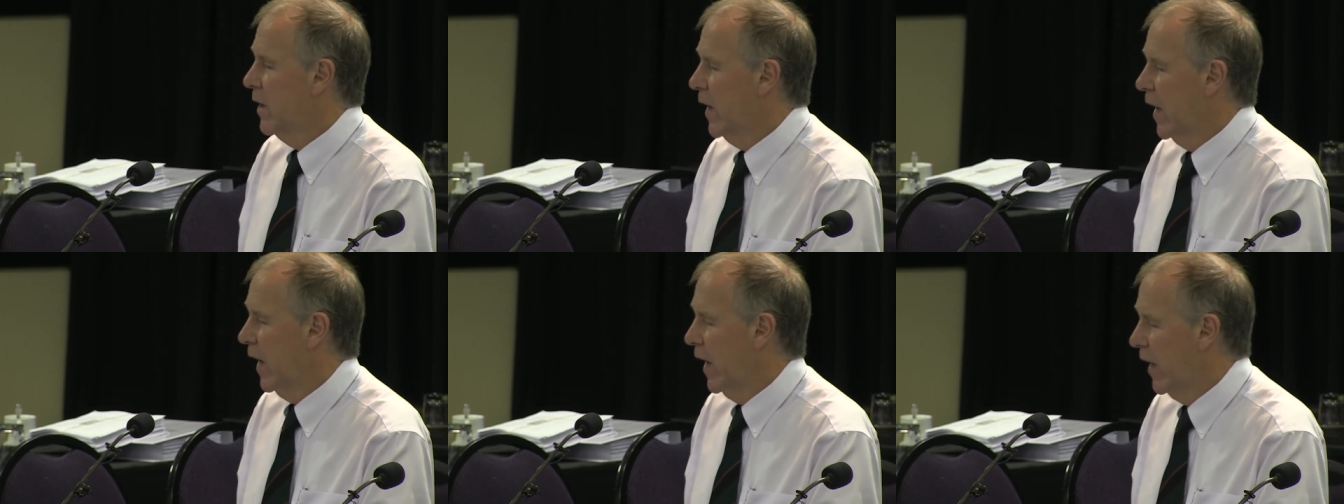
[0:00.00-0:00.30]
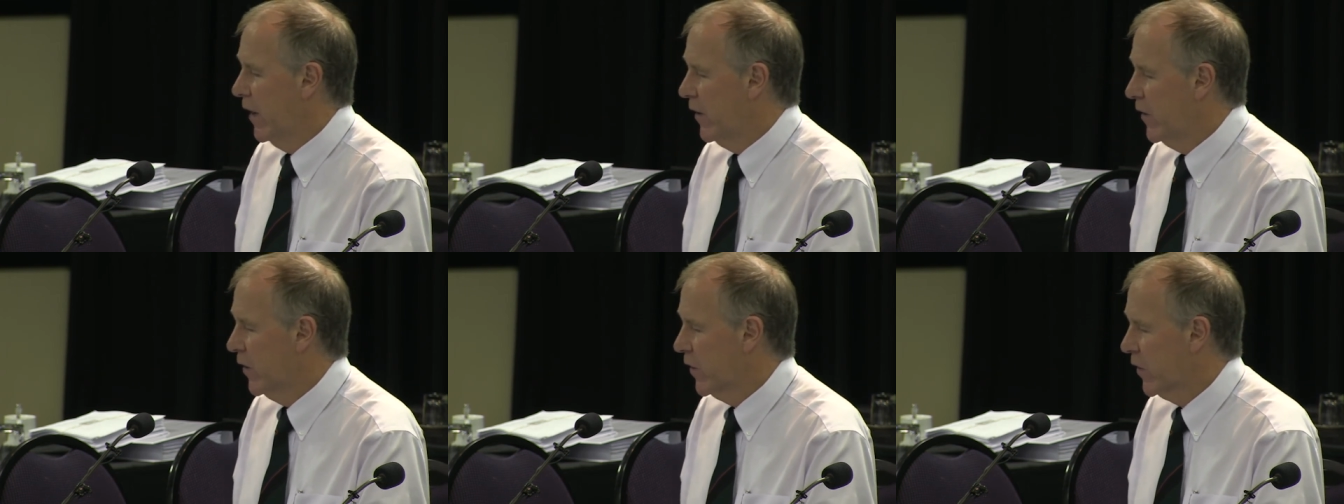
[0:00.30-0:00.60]

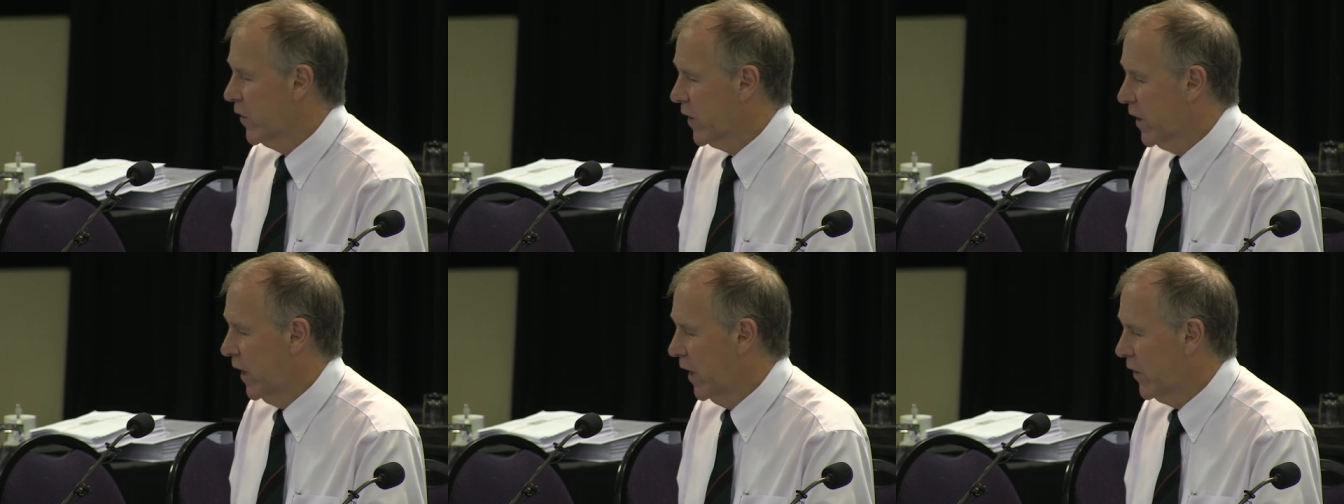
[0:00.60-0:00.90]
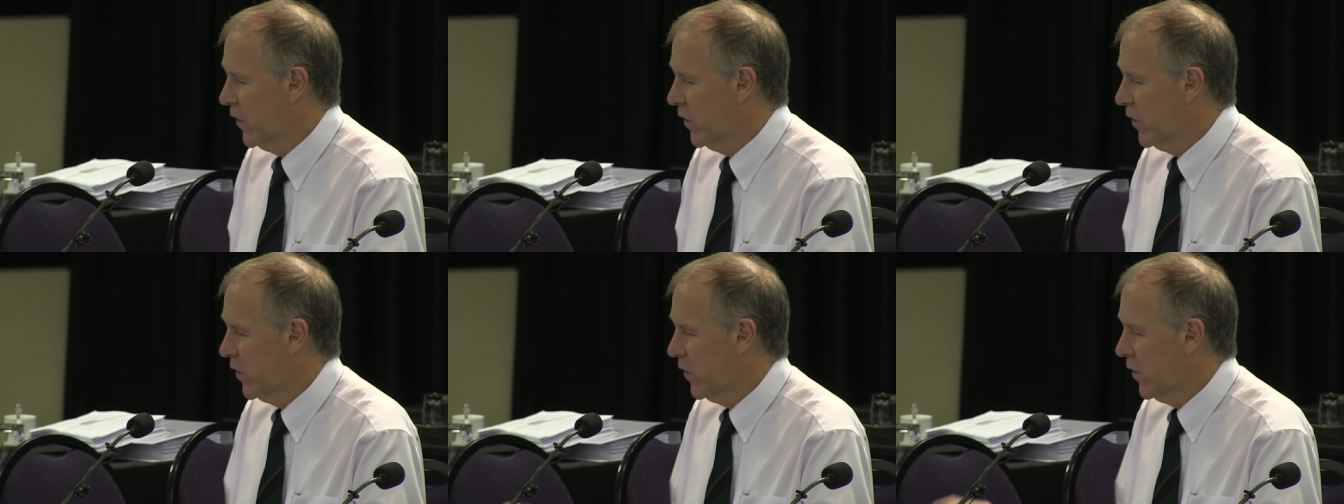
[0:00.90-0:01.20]
and
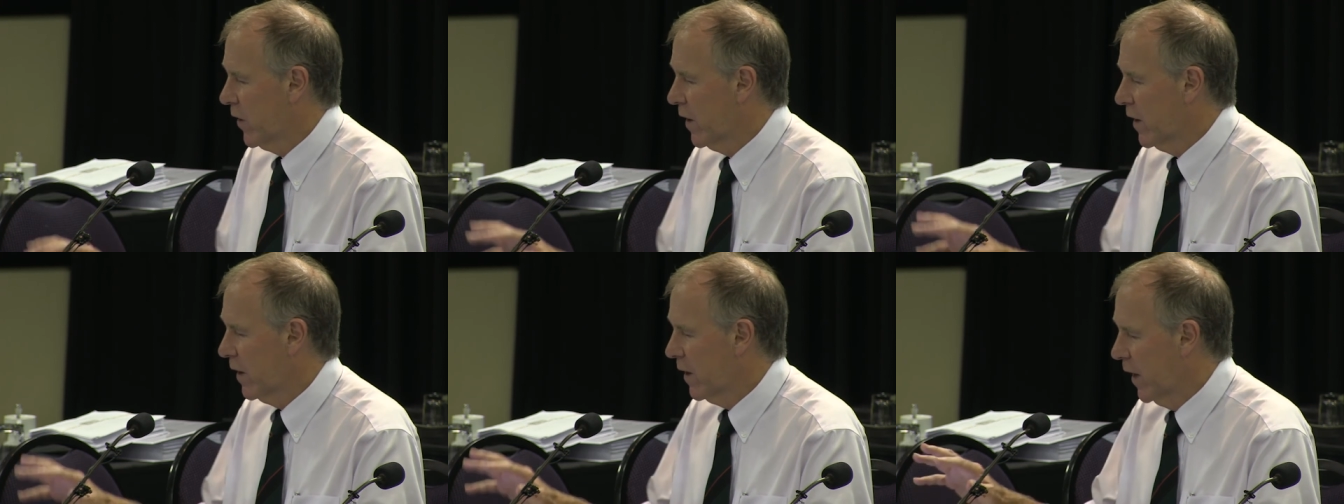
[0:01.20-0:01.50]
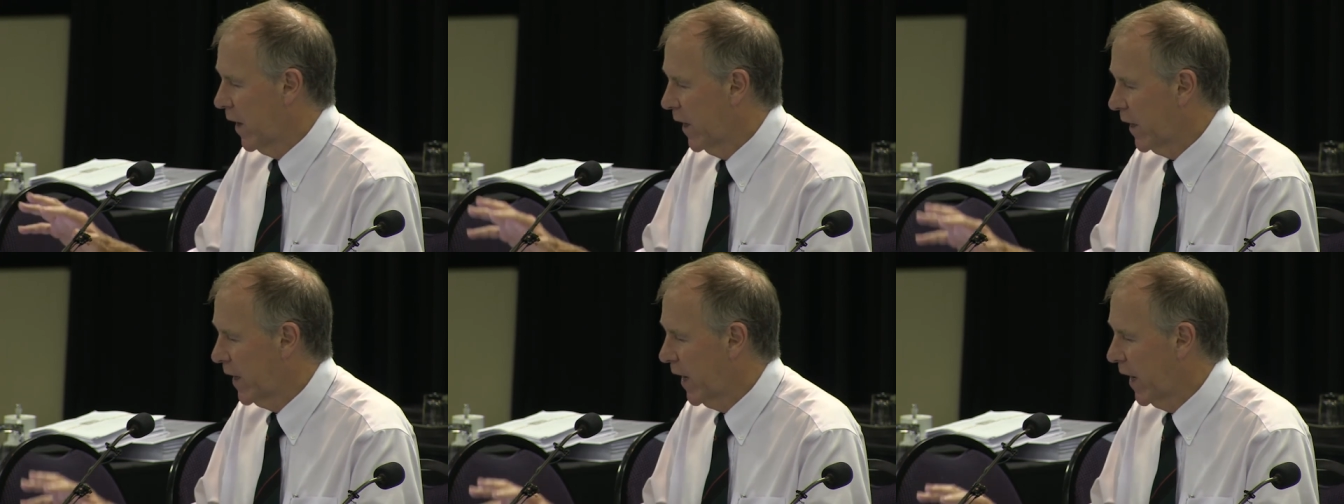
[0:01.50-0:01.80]
discuss
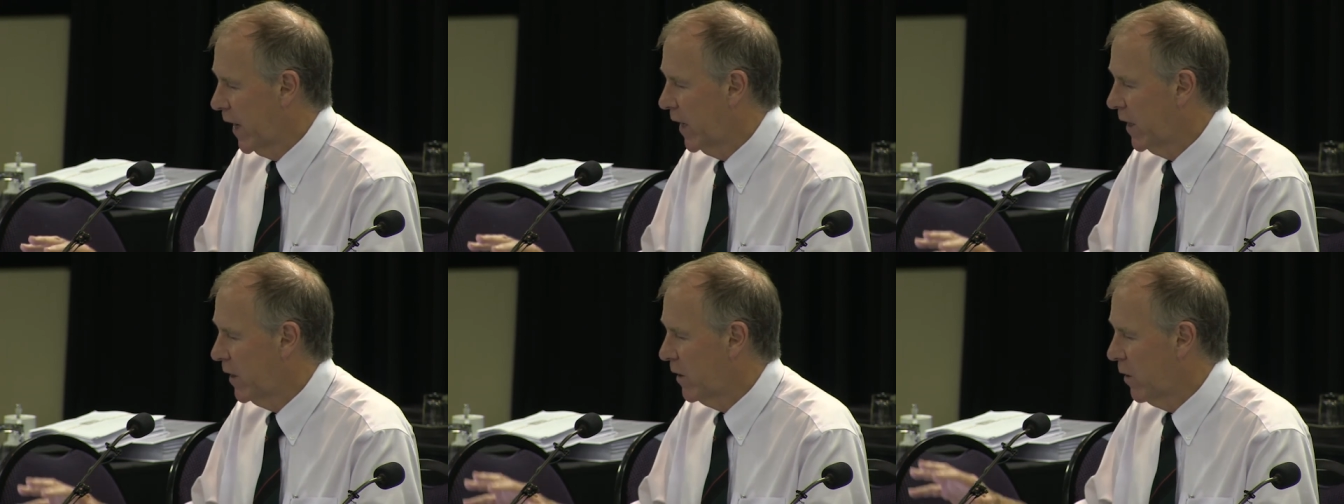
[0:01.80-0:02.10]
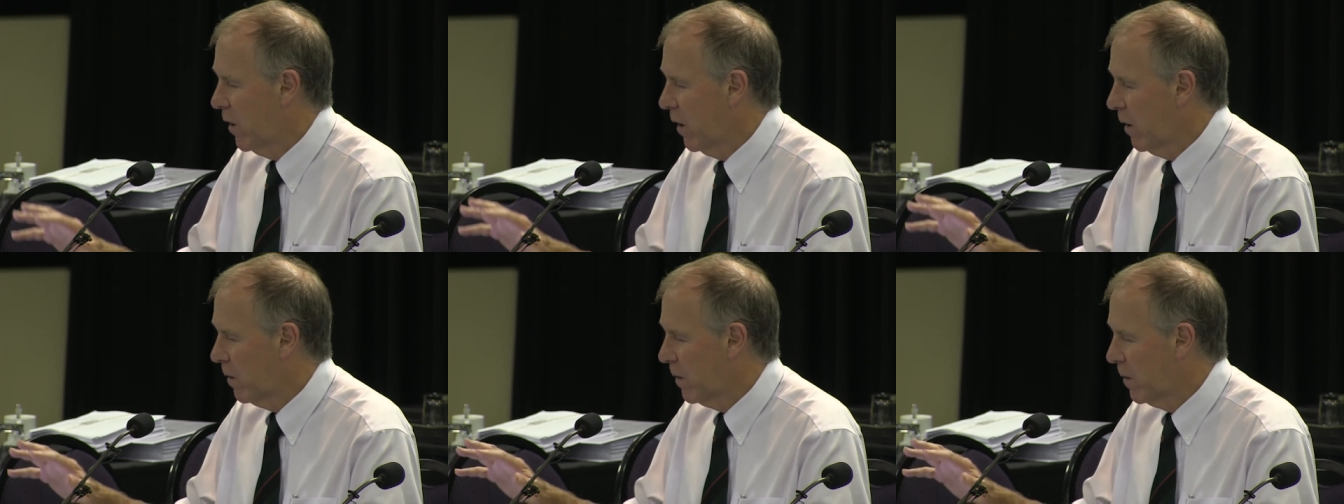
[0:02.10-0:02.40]

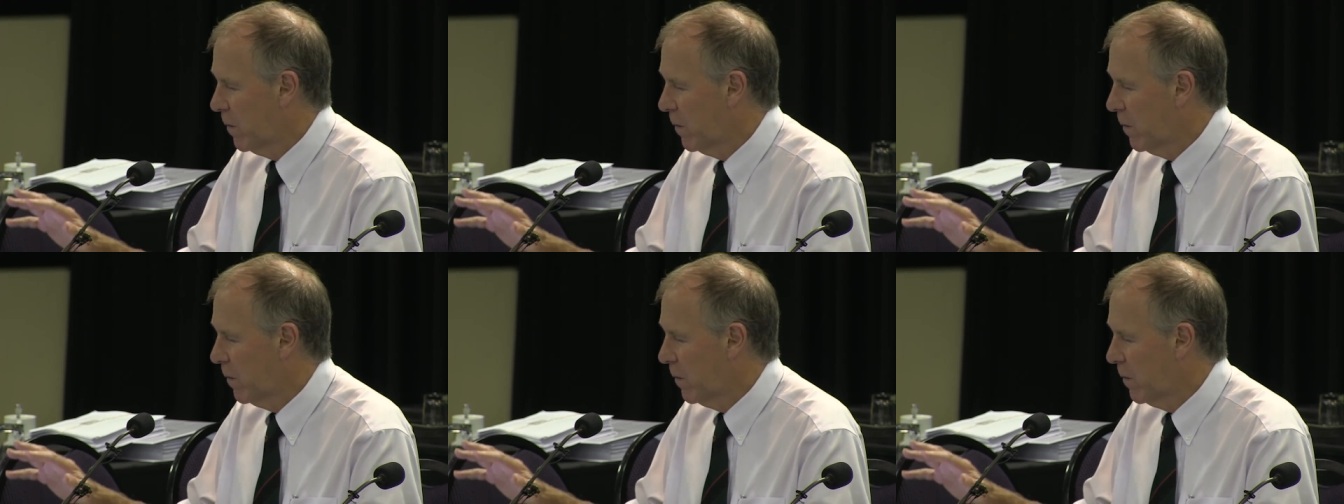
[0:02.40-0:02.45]
again